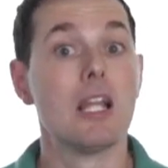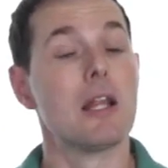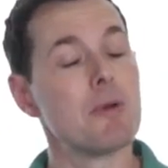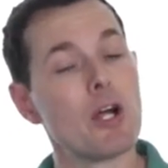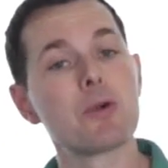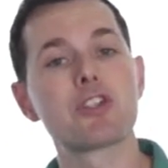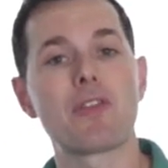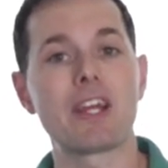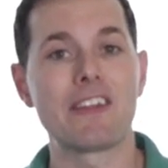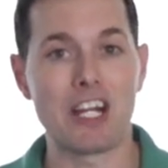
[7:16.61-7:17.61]
Let me know what you
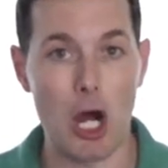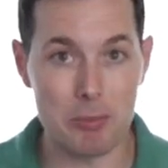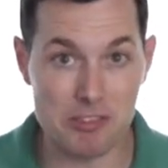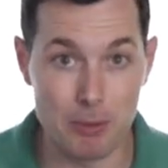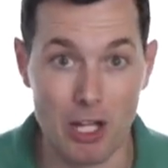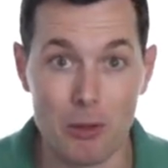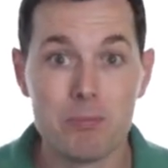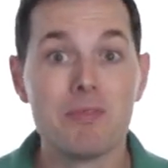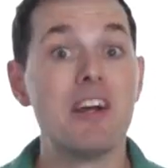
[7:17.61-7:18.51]
think in the comments below.